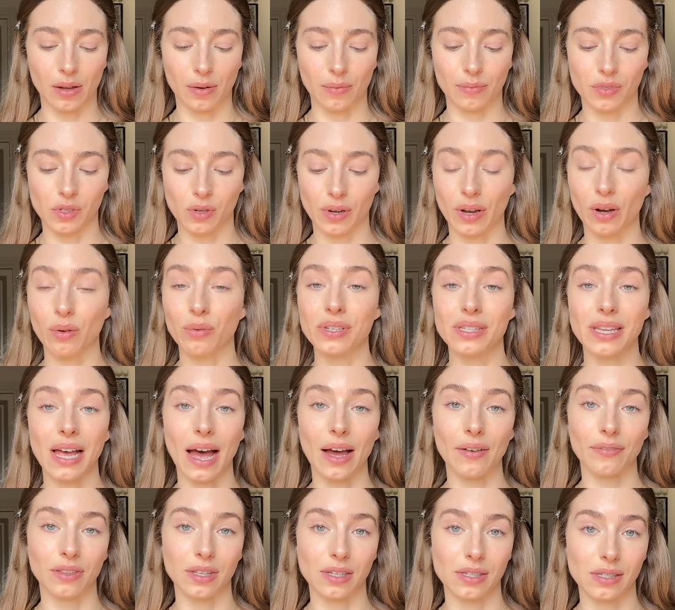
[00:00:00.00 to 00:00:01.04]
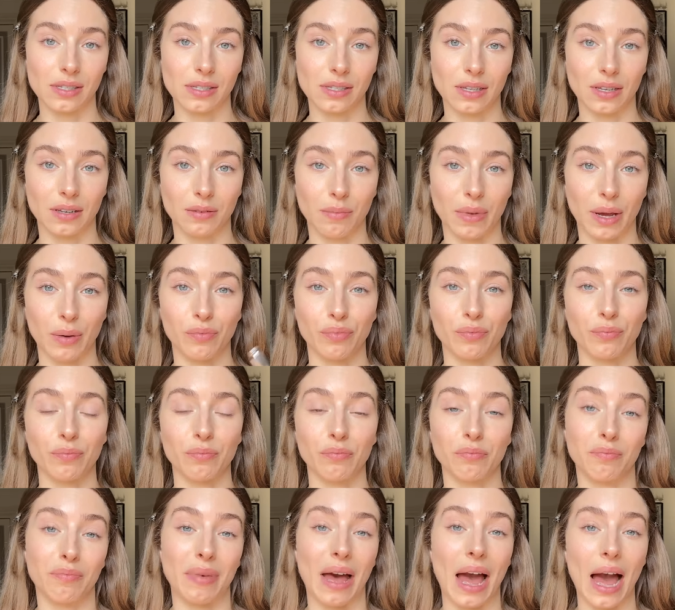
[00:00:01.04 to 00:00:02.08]
So I always have this in my
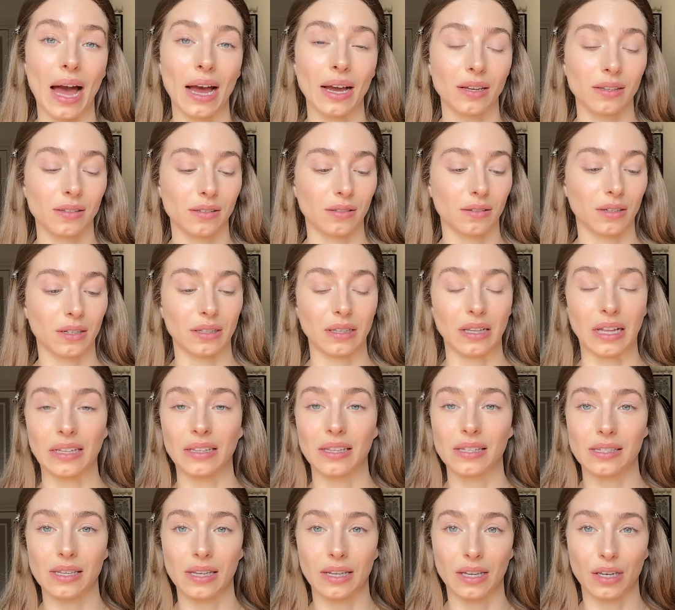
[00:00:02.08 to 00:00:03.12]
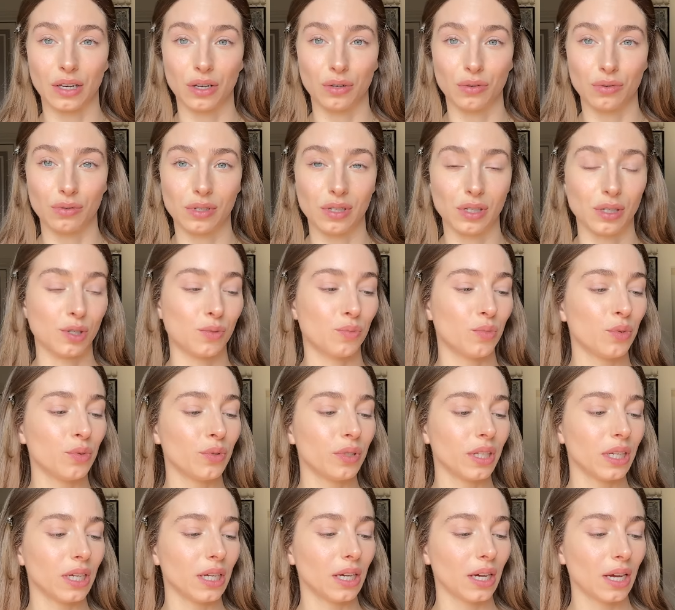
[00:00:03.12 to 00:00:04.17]
bags. Like this, I can use the
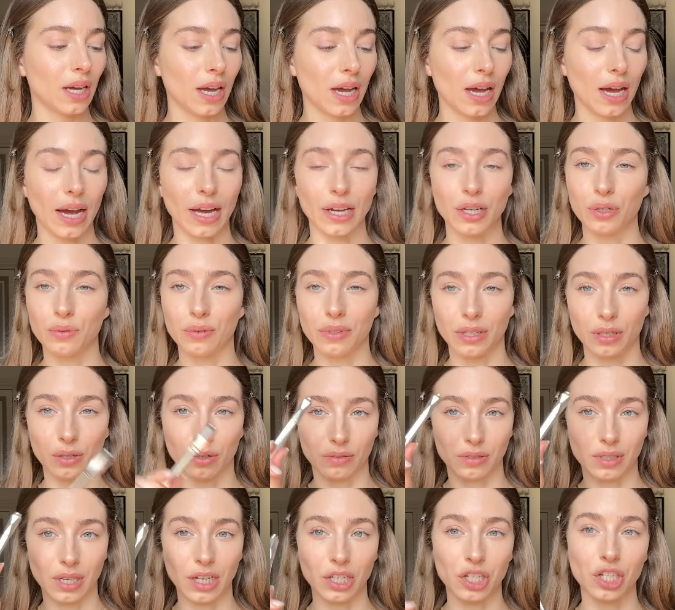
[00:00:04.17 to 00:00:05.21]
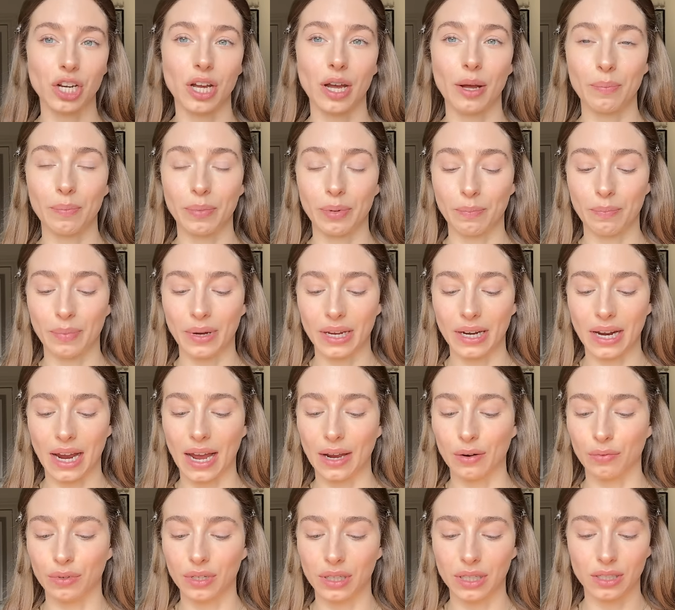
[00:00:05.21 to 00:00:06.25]
spoolie. I do a little touch up, but I
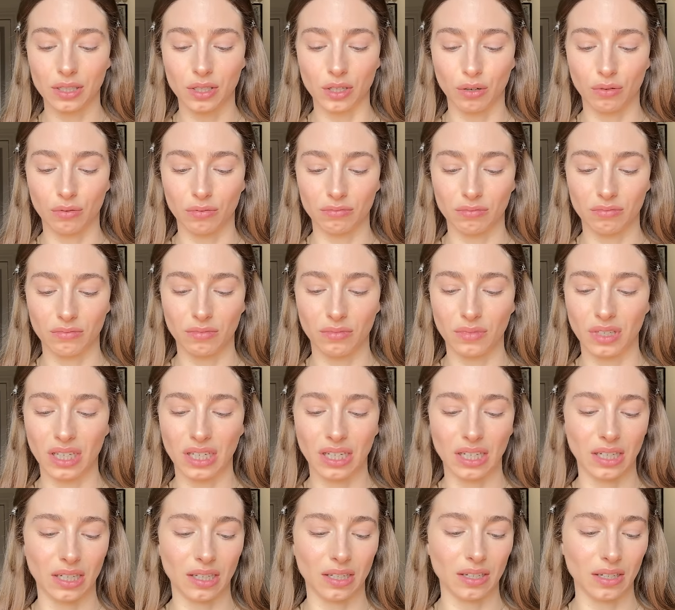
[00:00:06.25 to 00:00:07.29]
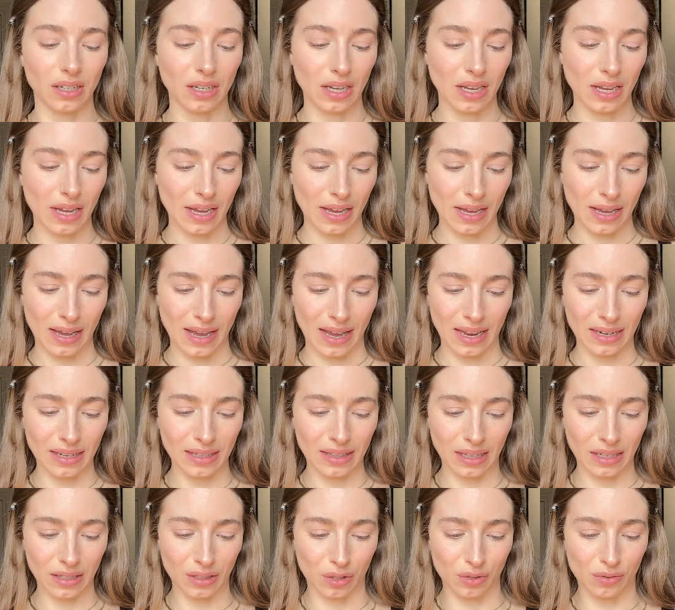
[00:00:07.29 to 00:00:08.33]
really don't need
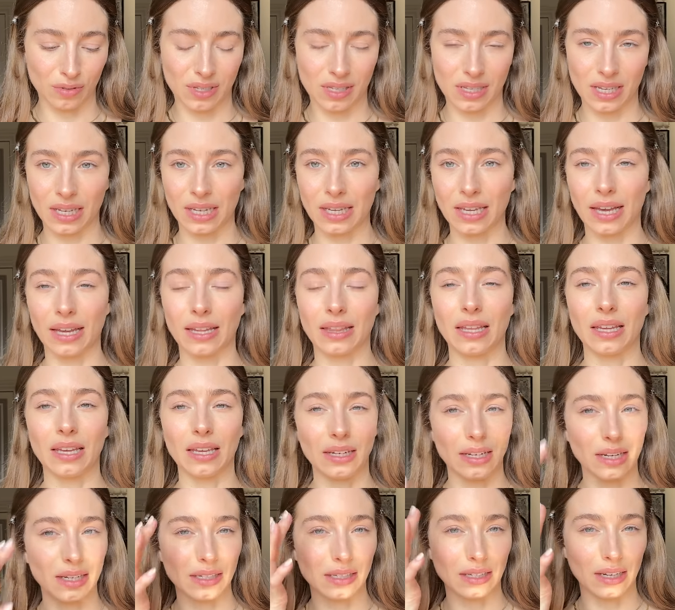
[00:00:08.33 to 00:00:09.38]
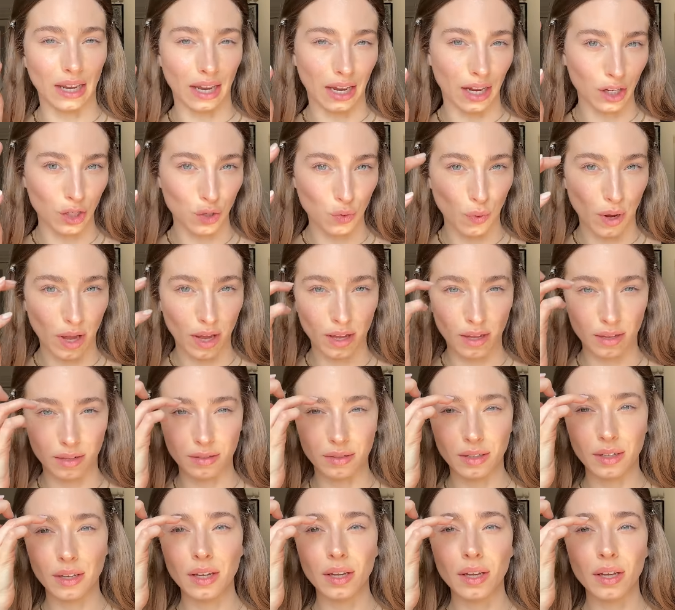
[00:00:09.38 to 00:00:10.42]
anything too sticky. I think it doesn't age well.
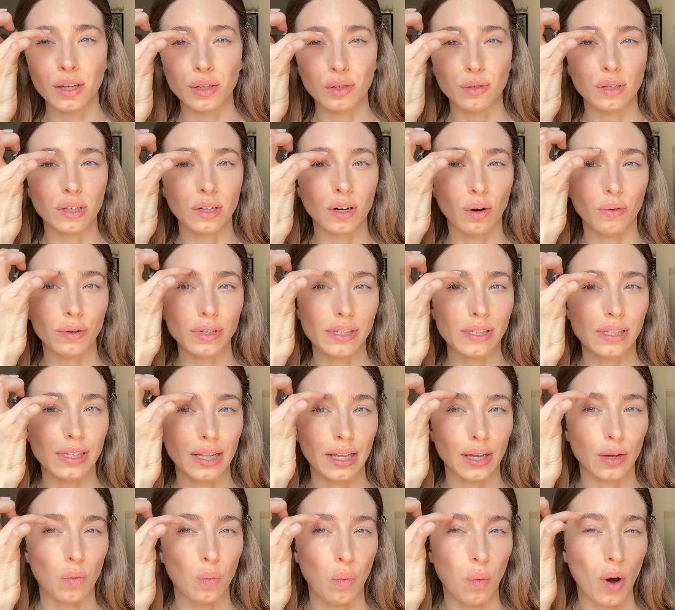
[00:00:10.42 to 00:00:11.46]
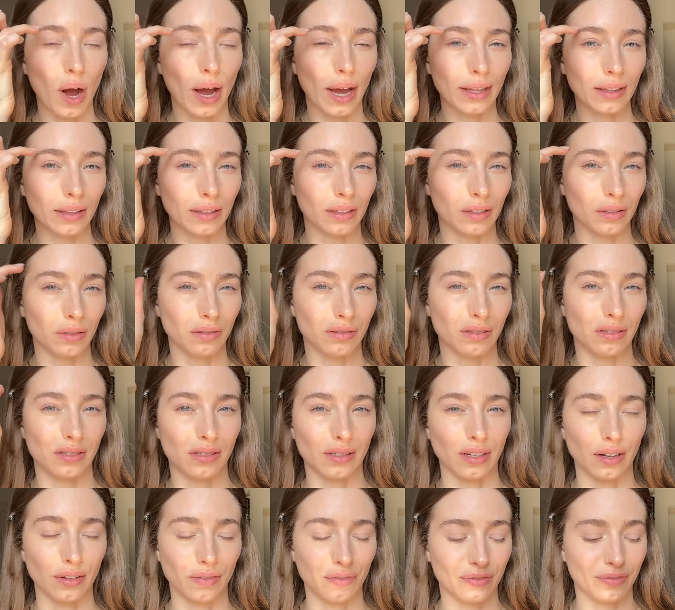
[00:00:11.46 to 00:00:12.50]
You can always see like white little
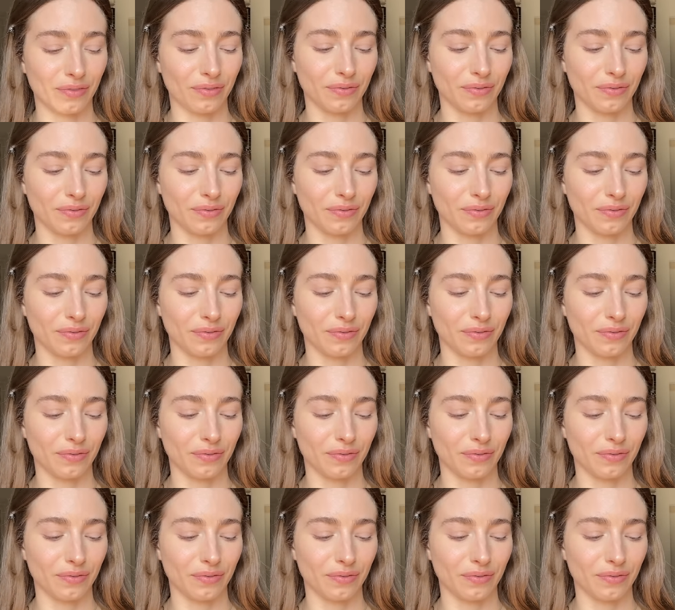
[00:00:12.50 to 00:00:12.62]
stuff